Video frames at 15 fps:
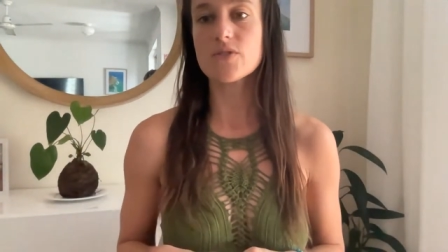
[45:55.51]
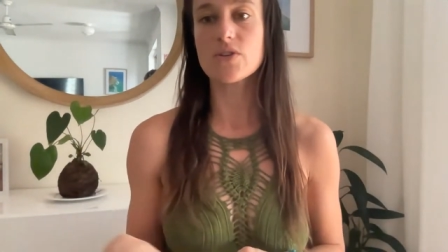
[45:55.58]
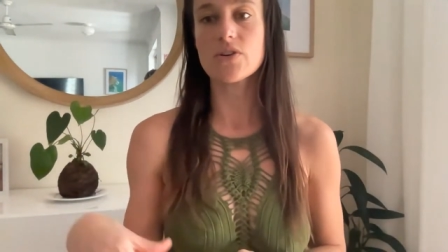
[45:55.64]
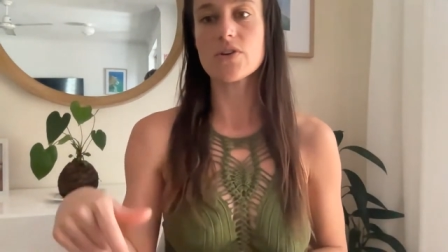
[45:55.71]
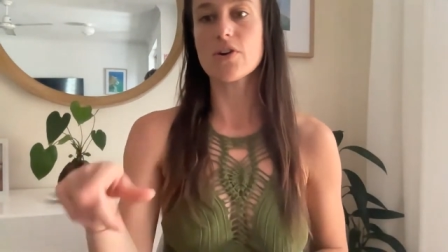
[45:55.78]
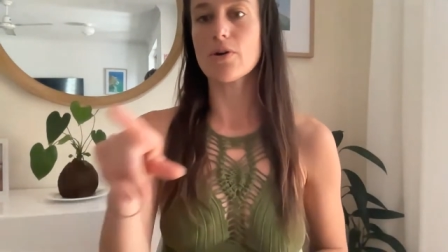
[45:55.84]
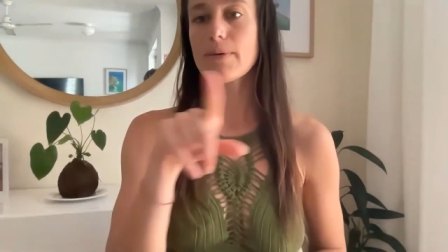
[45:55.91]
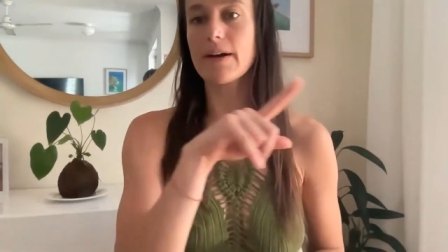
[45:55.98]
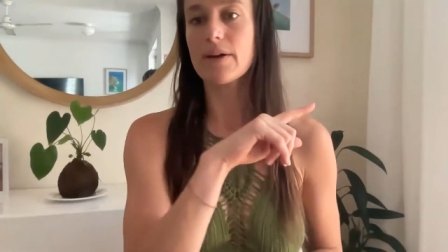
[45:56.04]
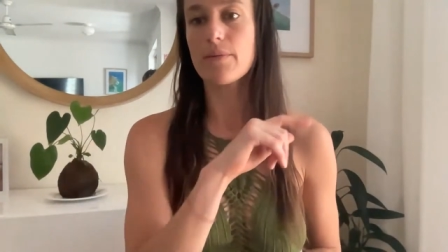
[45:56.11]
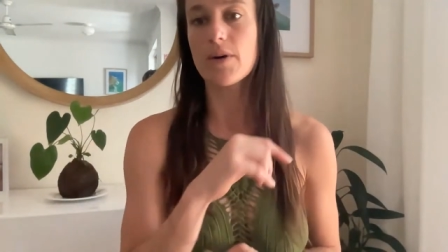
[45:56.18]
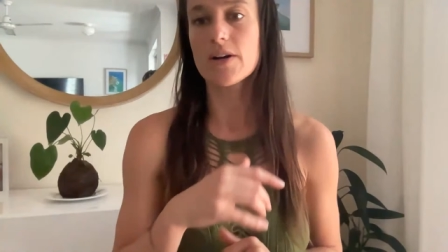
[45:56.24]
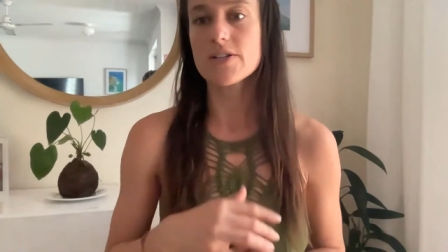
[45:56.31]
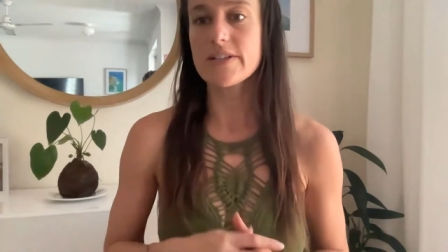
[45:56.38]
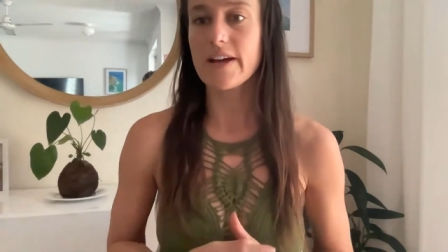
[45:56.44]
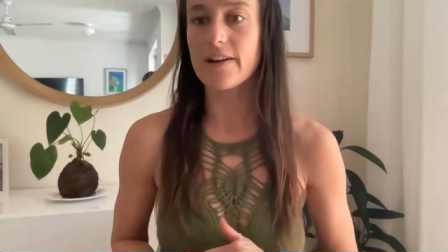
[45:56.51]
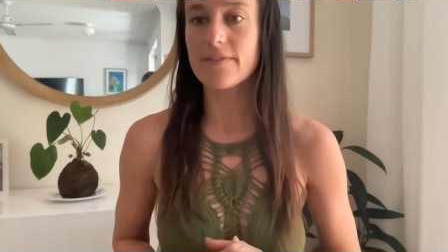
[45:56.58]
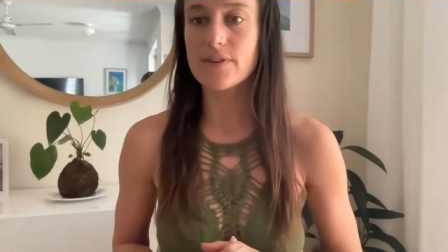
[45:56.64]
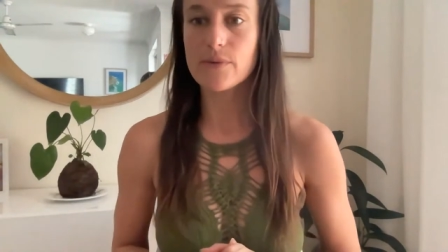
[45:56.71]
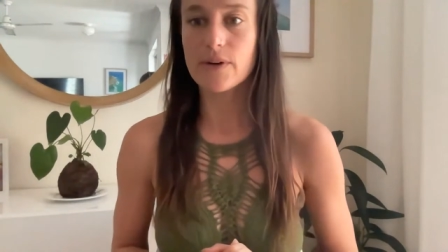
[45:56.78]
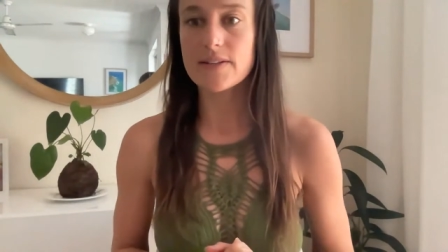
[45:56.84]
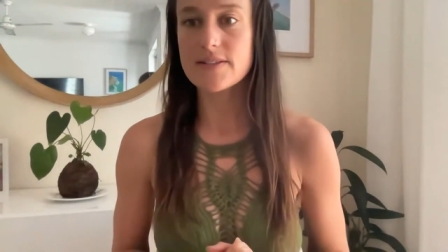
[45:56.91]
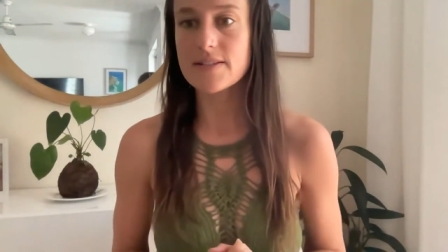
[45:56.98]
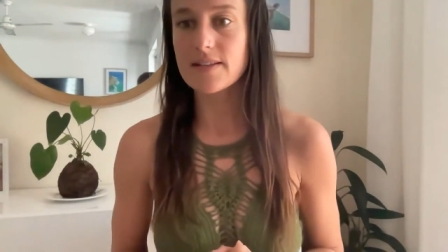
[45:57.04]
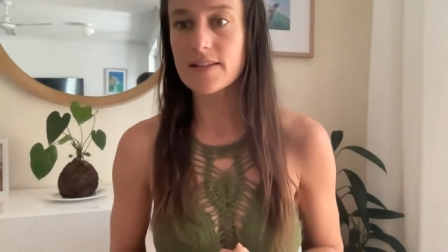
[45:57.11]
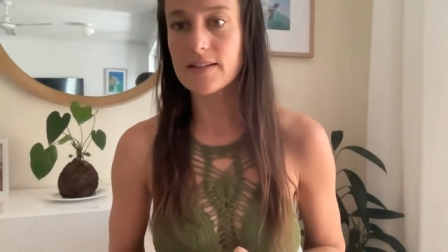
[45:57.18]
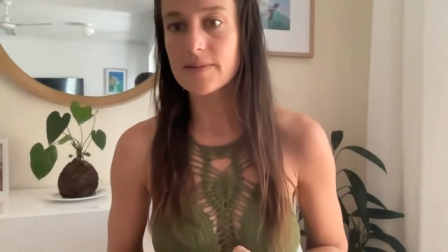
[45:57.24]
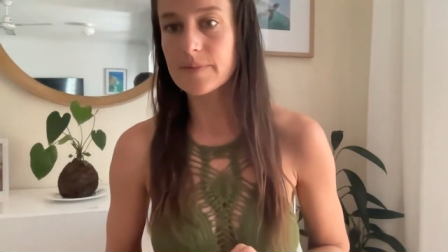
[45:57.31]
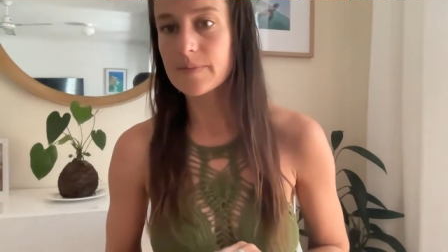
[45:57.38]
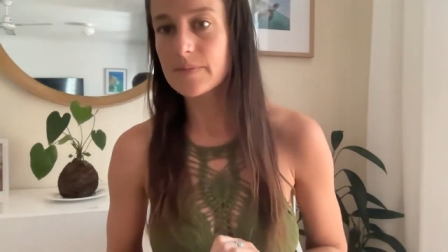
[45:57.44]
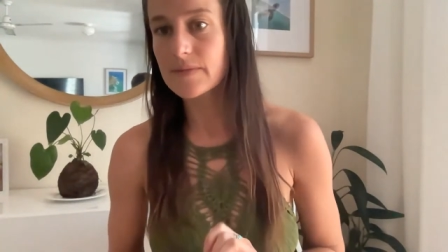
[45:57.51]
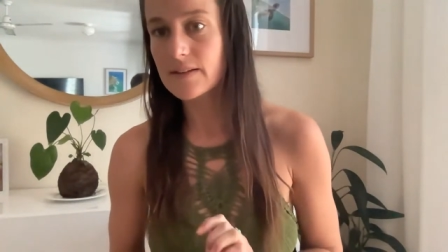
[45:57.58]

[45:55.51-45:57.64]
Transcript: So you can go back and watch that if you want to see that.